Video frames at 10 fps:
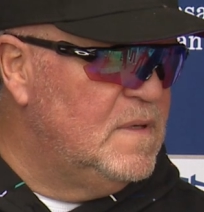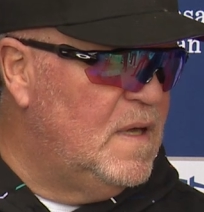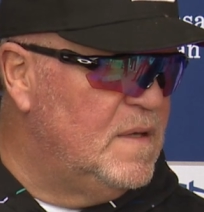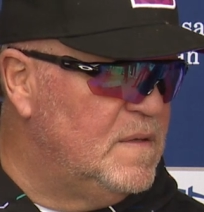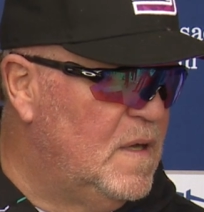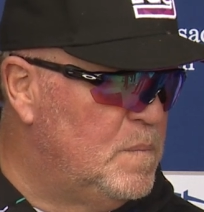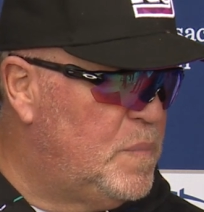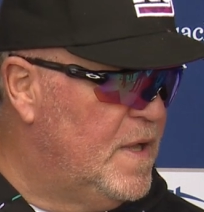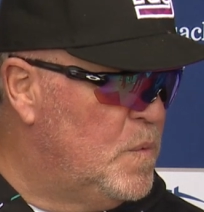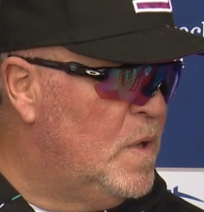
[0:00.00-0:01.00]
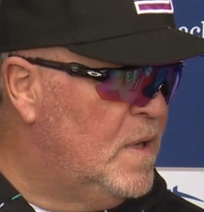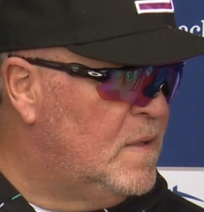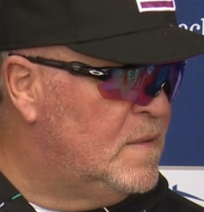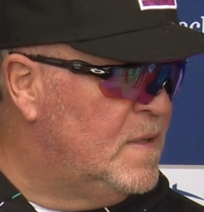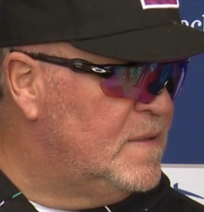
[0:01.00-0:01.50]
on, on playing
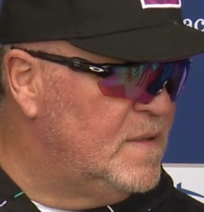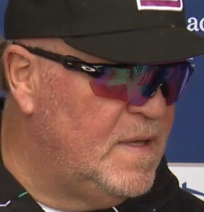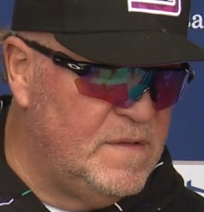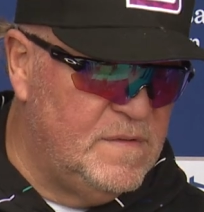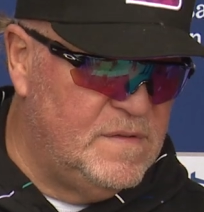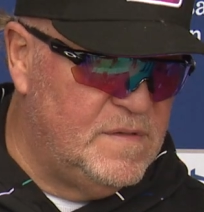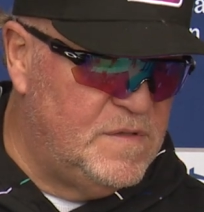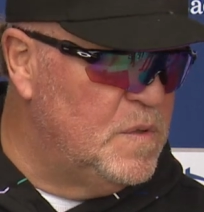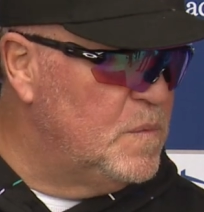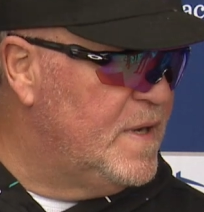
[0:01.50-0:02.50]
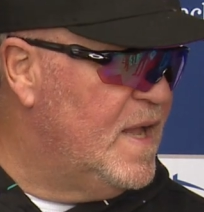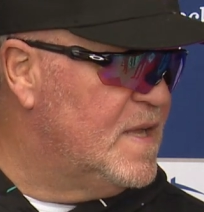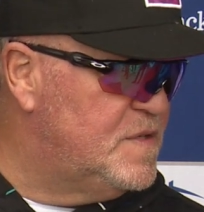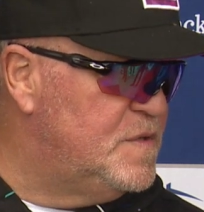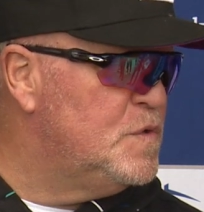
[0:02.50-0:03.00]
well and, and doing what he
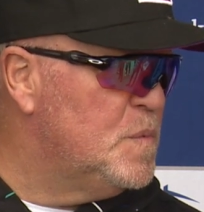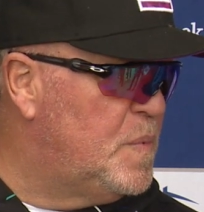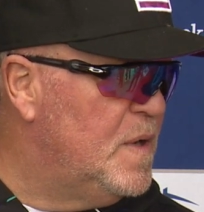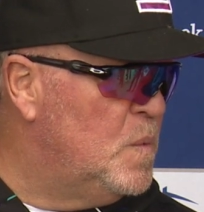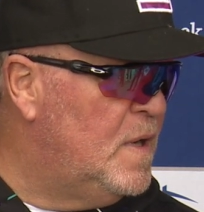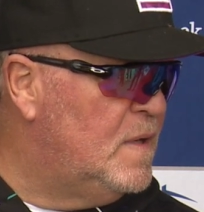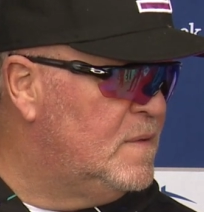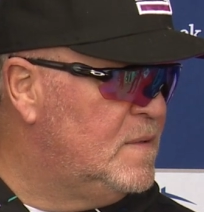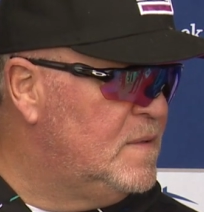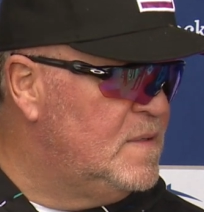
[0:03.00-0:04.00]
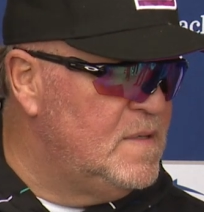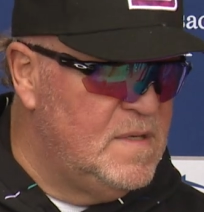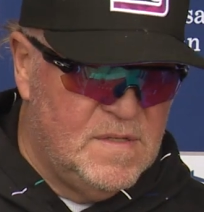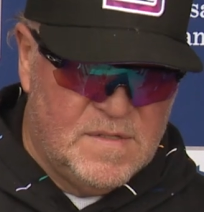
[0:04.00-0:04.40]
has to do to play well.